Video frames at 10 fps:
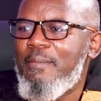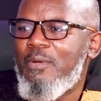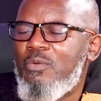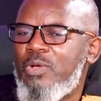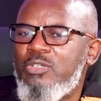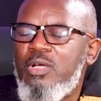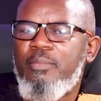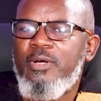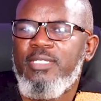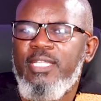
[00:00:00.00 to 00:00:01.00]
We're talking
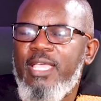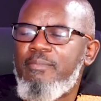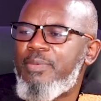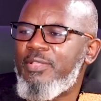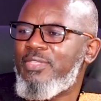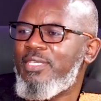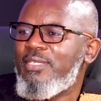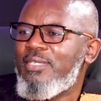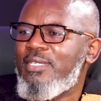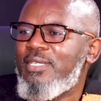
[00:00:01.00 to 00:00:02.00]
about empathy.
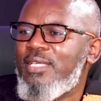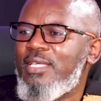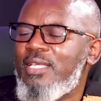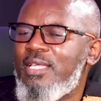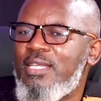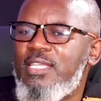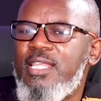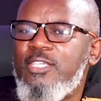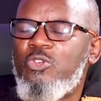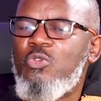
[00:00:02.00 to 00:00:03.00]

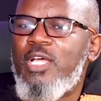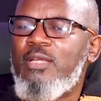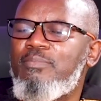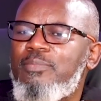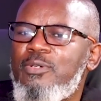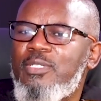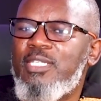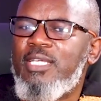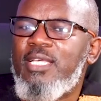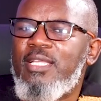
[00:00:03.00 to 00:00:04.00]
Leaders who can put
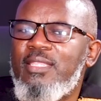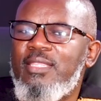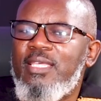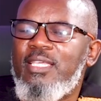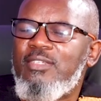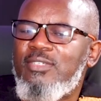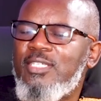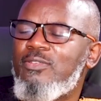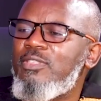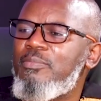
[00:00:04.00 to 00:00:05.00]
the interests
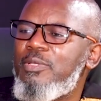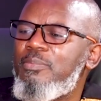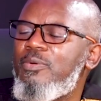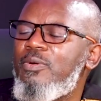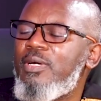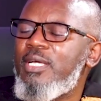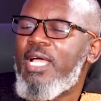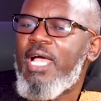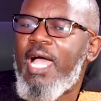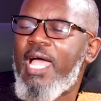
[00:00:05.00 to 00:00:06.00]
of the people
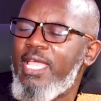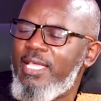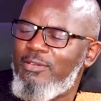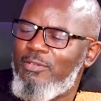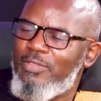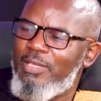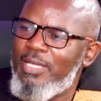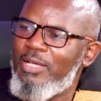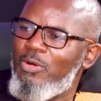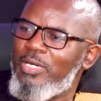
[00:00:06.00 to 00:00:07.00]
ahead of their
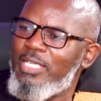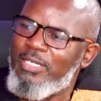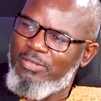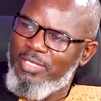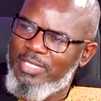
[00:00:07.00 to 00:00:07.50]
own interests.